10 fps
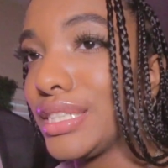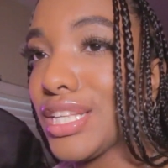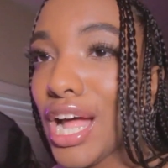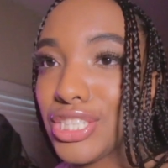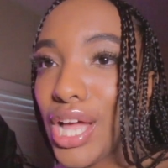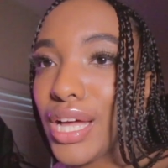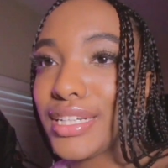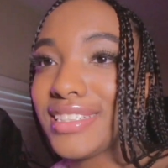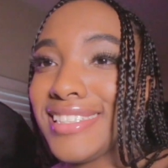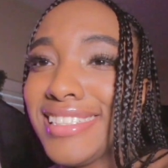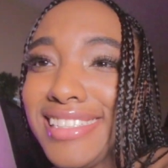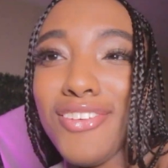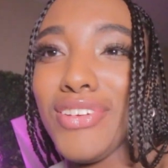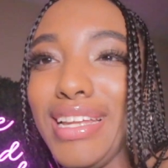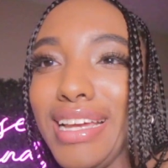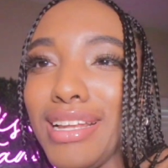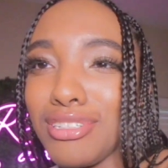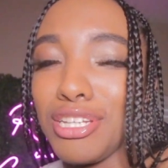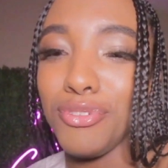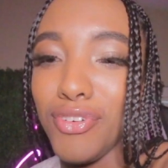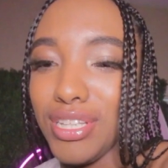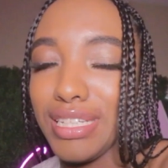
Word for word: It's not junk. It's stuff I need. I'm going to move all